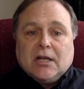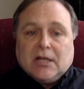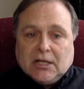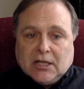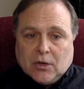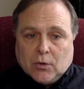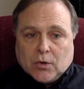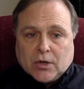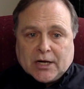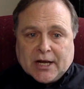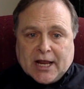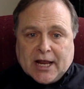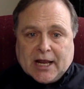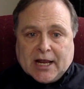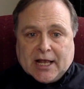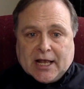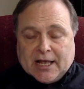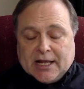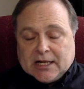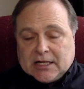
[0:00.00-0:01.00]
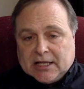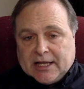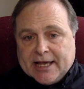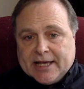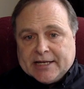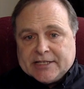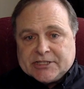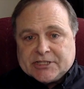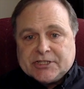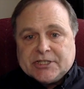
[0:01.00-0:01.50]
lower
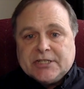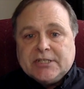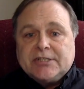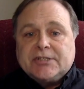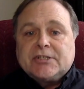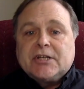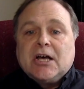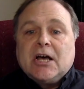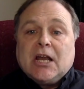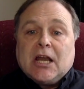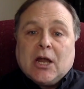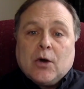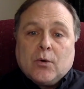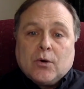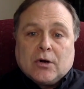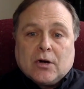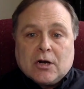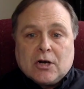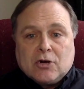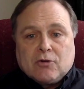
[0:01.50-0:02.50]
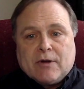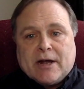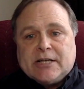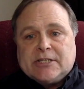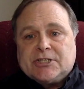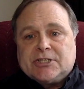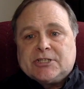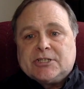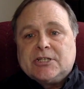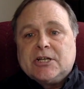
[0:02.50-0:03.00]
clannishness, lower
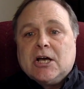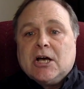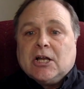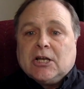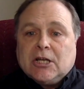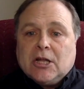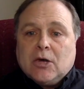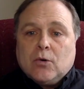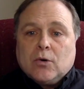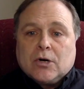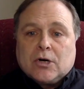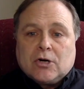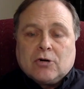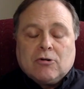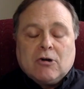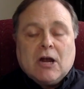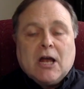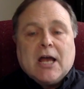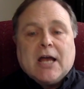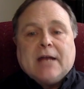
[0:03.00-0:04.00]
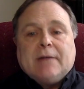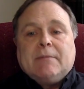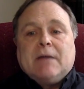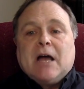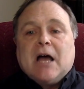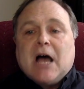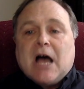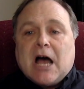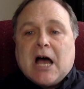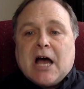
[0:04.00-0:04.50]
aggression, lower crime,
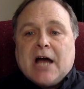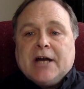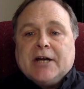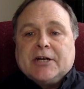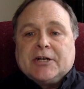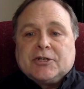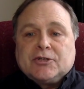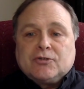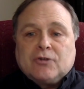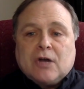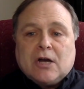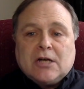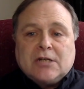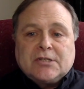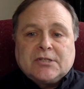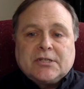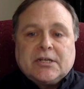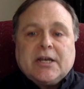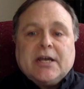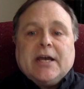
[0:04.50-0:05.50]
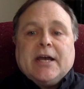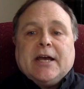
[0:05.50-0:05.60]
higher trust,